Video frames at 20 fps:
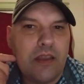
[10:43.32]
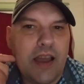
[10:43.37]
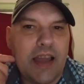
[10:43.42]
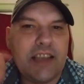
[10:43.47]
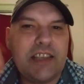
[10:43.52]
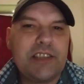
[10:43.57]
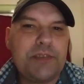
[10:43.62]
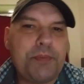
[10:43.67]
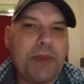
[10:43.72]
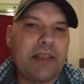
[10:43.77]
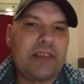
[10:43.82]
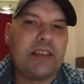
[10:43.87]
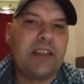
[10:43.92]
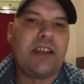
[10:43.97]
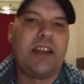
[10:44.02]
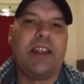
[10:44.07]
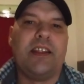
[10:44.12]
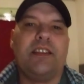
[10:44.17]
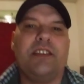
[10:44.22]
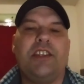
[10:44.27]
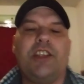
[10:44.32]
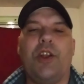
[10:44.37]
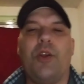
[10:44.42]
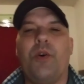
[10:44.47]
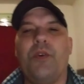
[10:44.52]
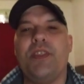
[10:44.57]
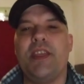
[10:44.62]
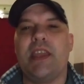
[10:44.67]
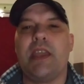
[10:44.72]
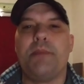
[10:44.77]
I expected it. You
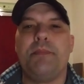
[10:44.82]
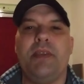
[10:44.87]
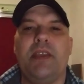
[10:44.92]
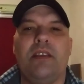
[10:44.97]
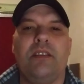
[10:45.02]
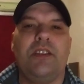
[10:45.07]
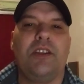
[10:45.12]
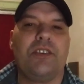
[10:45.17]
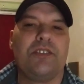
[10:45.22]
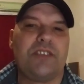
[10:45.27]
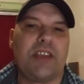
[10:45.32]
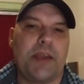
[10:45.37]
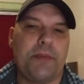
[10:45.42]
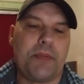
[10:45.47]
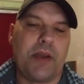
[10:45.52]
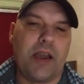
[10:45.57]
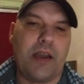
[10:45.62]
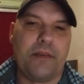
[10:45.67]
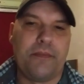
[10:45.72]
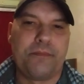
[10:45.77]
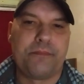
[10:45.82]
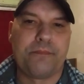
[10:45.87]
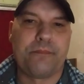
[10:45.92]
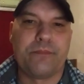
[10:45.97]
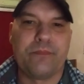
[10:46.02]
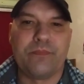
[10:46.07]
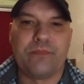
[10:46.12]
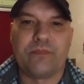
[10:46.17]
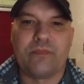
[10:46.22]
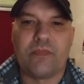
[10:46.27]
know, they give me a little time off.
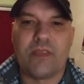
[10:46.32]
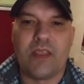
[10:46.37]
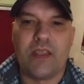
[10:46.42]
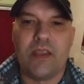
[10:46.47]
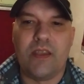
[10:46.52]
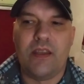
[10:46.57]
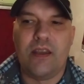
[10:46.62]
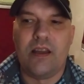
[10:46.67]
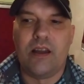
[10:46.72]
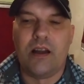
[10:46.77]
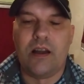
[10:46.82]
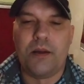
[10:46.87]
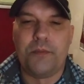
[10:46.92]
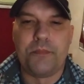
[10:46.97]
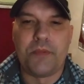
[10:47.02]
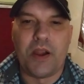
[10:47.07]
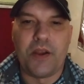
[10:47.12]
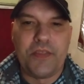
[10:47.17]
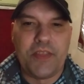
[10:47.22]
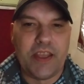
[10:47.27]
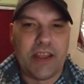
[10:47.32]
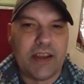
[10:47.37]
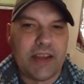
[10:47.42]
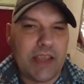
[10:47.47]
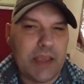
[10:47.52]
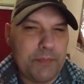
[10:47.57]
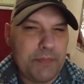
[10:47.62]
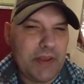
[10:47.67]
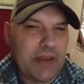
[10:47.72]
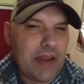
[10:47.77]
Um, are they gonna
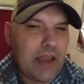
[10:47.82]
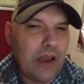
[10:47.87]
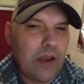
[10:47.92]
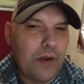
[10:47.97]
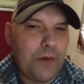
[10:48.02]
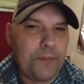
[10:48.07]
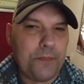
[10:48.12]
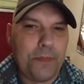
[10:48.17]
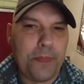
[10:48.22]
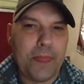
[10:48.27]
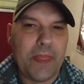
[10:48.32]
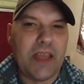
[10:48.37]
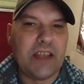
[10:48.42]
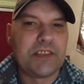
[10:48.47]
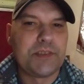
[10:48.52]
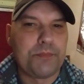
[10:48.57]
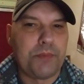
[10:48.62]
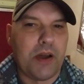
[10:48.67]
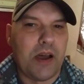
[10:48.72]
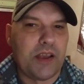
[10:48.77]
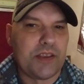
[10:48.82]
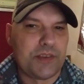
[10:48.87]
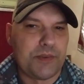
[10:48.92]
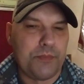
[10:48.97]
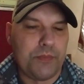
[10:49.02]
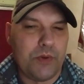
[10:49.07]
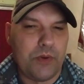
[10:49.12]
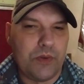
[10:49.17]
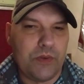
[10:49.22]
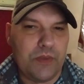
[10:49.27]
hit me now? It's
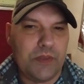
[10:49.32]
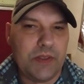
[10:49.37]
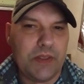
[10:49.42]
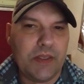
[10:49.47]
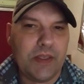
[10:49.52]
possible.